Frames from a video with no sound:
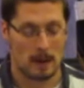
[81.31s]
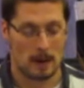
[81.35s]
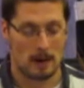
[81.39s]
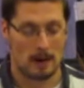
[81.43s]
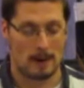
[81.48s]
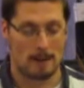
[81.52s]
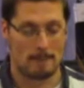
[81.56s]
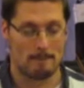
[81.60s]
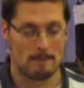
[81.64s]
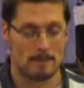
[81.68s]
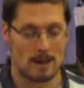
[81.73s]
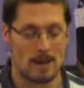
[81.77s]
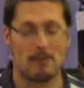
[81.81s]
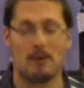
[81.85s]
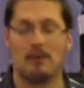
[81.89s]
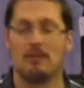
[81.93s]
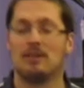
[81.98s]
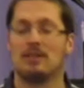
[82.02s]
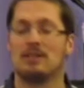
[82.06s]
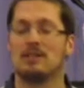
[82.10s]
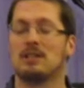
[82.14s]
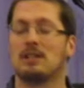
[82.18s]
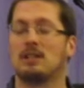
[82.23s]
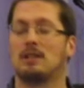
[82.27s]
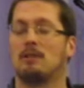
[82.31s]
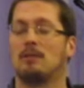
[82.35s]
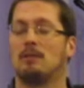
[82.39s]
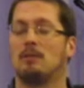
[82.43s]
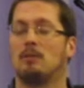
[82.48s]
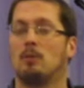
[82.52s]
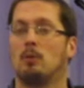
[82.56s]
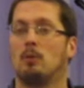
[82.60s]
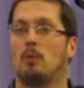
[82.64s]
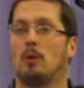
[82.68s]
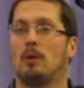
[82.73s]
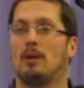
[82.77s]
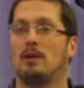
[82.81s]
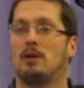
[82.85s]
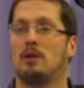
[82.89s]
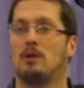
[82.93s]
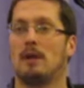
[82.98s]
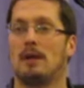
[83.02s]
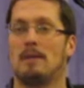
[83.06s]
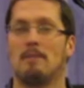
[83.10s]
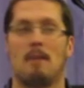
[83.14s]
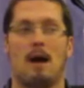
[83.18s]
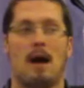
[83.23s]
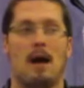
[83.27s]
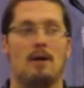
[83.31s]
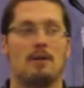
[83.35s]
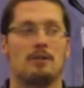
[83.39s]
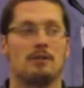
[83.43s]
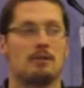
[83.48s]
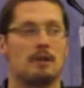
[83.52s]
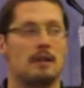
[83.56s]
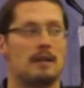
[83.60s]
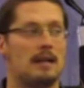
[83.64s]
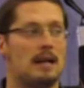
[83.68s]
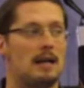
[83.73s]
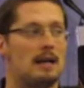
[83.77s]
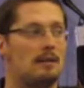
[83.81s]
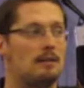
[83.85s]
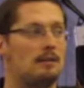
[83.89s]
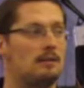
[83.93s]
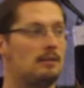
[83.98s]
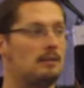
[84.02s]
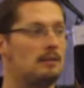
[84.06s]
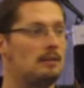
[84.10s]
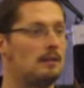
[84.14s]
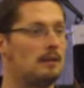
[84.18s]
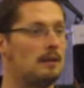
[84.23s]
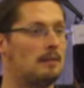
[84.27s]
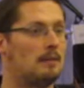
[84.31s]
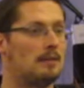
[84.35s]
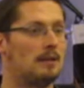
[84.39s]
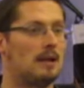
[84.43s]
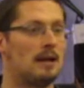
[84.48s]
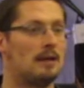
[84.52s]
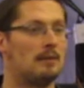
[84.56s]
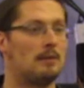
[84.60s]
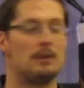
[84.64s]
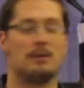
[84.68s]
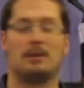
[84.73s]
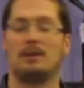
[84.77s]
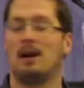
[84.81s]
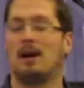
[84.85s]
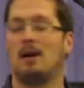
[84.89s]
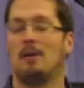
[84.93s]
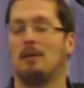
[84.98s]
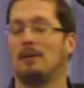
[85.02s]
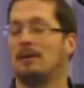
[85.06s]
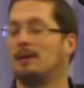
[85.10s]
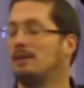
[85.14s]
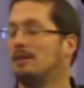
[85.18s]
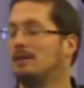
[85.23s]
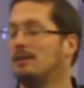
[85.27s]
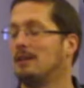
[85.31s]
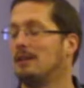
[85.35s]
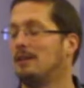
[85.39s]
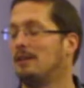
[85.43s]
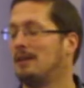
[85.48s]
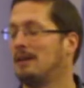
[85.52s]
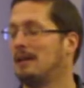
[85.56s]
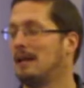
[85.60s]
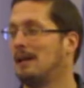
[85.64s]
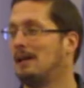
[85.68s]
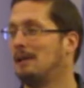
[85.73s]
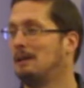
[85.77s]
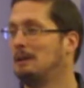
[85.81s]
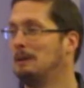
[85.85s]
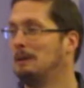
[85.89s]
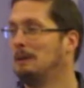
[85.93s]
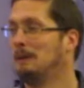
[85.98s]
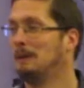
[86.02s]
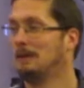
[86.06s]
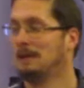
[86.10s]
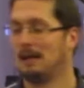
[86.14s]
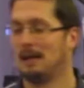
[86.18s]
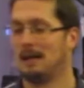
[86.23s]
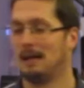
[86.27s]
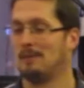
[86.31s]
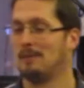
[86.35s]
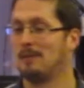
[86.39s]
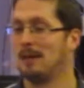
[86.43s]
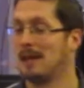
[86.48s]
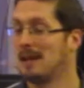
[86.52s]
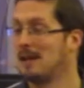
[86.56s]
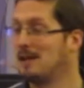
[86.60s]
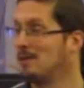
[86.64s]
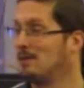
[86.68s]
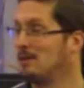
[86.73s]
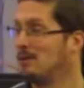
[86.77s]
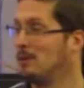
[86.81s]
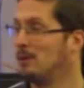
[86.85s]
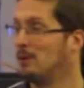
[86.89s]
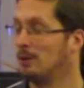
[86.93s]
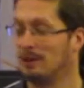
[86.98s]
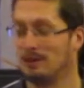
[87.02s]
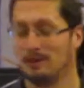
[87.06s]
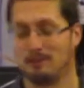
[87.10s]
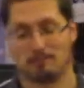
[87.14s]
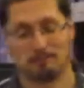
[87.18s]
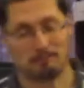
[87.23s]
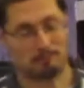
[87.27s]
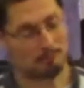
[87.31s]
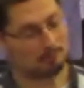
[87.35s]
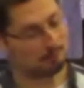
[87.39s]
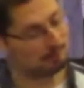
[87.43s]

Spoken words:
How many of us would want to do 8 miles right now? I mean, I would not want to do that right now. Hayden, you would?